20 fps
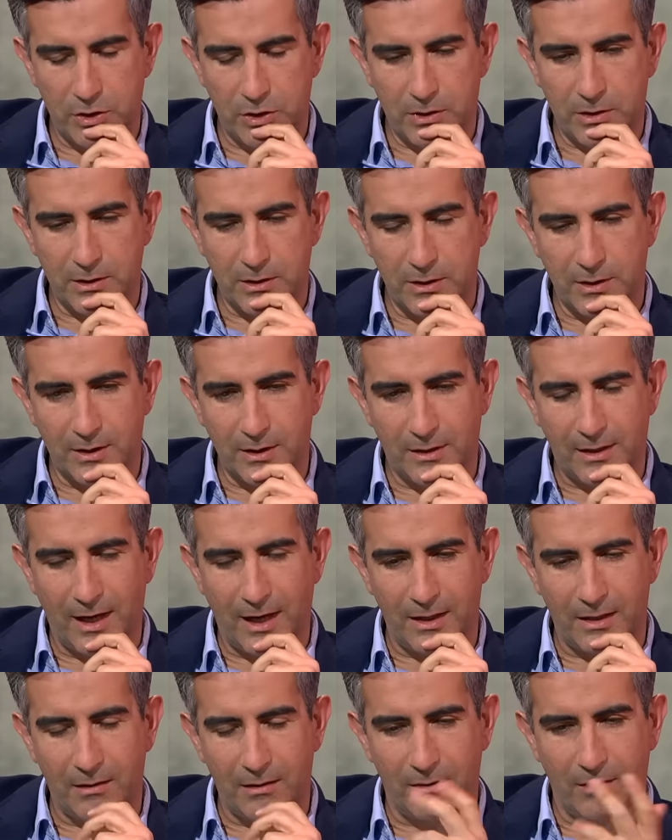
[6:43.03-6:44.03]
Just
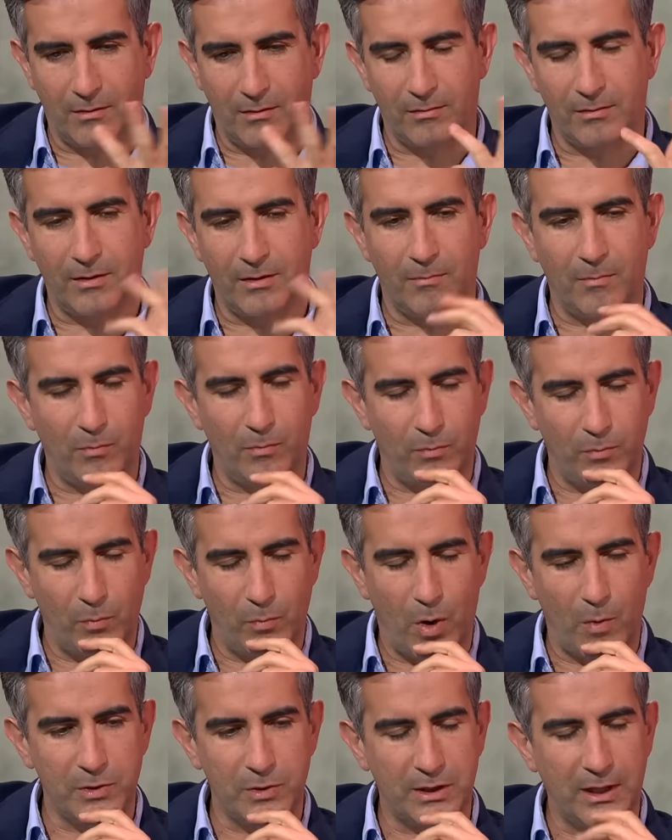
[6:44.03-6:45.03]
then,
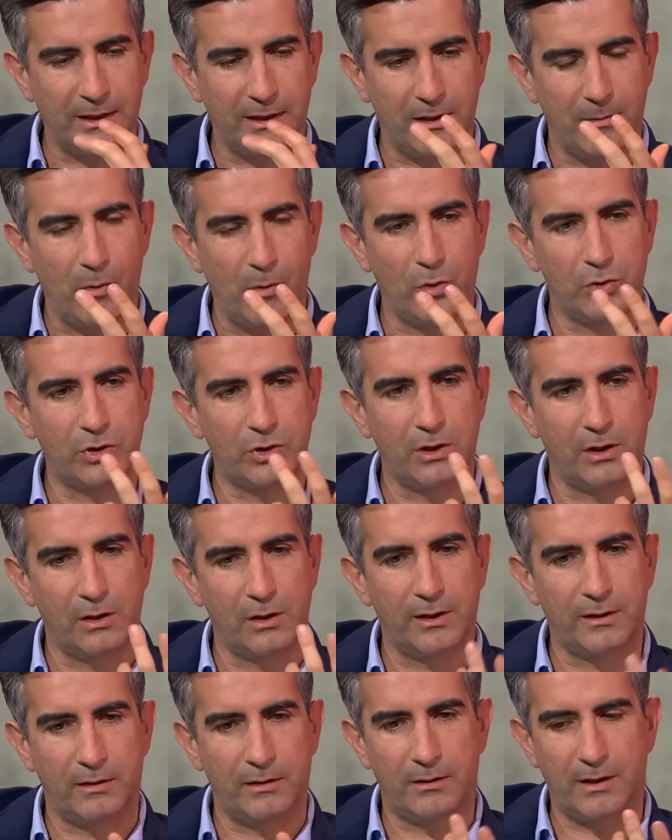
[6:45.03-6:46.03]
what was it like, the
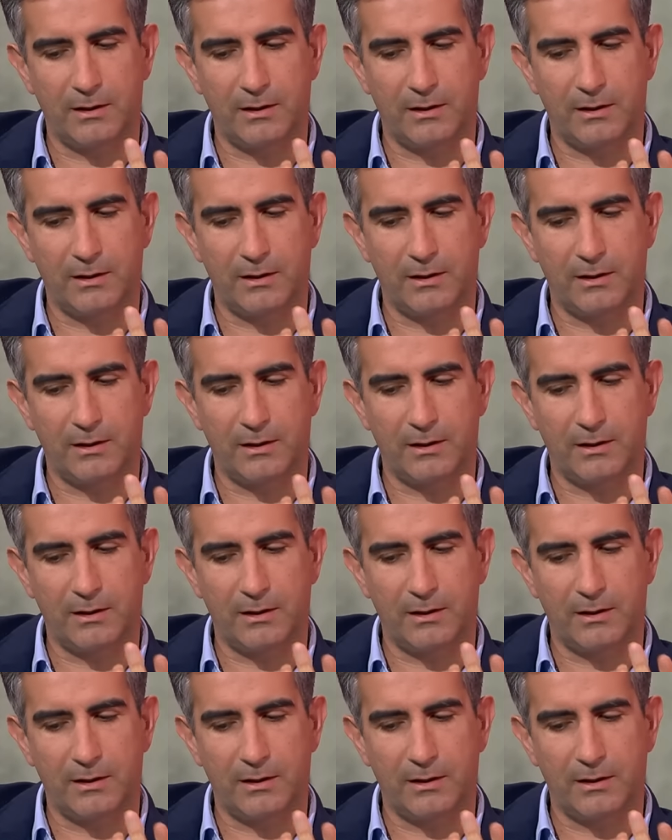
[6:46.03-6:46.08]
emotional